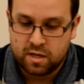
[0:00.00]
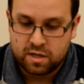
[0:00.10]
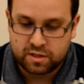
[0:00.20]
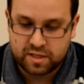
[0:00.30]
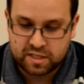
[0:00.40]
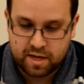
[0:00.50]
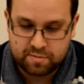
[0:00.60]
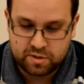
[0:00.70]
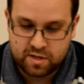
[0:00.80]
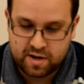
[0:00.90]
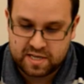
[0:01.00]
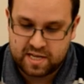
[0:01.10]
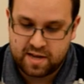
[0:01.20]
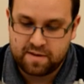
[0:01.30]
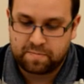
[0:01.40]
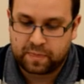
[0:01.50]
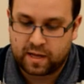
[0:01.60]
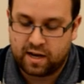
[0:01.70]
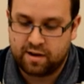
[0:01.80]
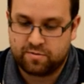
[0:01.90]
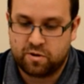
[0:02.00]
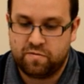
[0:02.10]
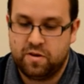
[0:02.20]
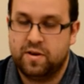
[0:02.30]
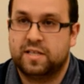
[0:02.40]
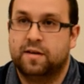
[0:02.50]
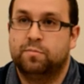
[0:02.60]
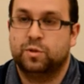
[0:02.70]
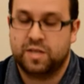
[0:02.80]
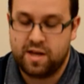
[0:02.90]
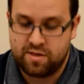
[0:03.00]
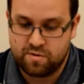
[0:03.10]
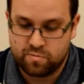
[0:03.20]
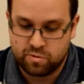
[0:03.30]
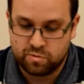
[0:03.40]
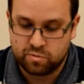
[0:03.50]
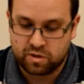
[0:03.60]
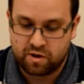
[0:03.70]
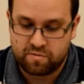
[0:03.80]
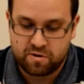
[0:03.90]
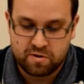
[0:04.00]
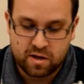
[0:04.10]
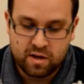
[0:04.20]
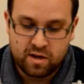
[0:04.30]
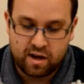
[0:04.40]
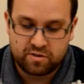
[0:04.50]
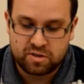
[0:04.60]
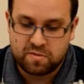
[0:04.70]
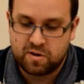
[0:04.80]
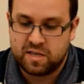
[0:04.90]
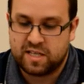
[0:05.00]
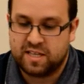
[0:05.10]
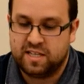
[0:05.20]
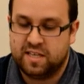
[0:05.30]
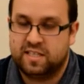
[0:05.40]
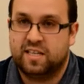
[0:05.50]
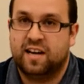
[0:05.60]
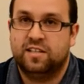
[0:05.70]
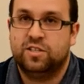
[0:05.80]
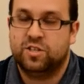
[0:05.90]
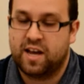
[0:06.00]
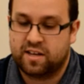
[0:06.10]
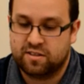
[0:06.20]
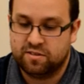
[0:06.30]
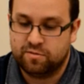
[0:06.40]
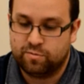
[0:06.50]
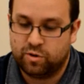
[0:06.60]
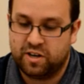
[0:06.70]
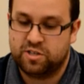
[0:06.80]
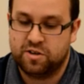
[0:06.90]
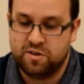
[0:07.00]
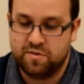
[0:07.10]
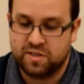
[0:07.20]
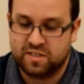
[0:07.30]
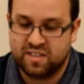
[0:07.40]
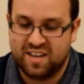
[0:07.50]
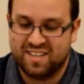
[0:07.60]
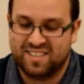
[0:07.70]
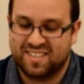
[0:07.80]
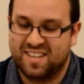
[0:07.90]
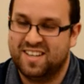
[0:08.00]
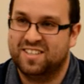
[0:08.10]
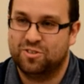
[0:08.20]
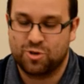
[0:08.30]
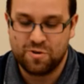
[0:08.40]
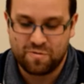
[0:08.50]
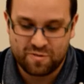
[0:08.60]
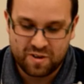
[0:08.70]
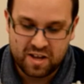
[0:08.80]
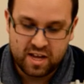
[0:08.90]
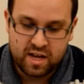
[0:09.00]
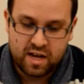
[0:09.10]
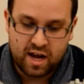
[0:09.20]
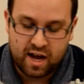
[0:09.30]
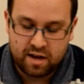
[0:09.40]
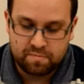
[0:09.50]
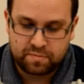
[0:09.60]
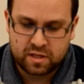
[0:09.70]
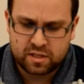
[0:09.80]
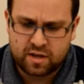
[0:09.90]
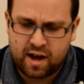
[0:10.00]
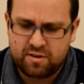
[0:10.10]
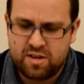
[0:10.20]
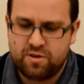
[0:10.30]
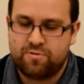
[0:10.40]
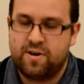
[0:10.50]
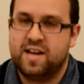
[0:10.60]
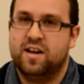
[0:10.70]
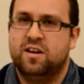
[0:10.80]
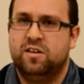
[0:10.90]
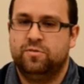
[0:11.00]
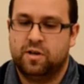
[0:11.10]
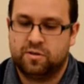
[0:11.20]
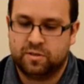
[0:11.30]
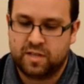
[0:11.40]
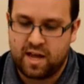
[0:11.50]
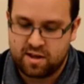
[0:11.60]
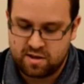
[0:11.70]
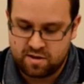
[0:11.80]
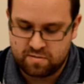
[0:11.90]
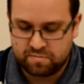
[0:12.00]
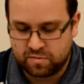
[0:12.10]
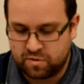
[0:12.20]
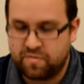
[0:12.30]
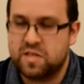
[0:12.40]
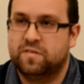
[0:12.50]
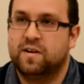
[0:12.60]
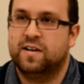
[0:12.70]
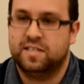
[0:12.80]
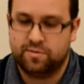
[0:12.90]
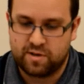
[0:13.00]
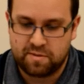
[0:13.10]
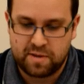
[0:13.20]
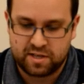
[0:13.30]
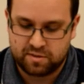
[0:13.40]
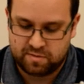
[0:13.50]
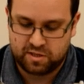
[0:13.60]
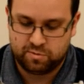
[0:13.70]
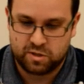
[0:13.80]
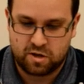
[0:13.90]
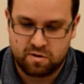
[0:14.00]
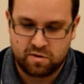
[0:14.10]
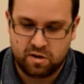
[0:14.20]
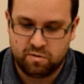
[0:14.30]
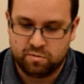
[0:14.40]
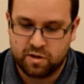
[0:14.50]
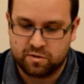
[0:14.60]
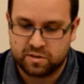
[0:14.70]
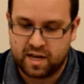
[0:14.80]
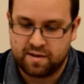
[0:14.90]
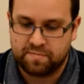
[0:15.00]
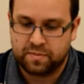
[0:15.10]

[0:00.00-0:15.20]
So let's skip to the IDE. I've got a few examples here that we'll, we'll go through. I've got some unit tests here to sanity check that what I show you is, is, is the truth. Um, so how do you create a new local date? the first thing I did when I picked up this was go new local date.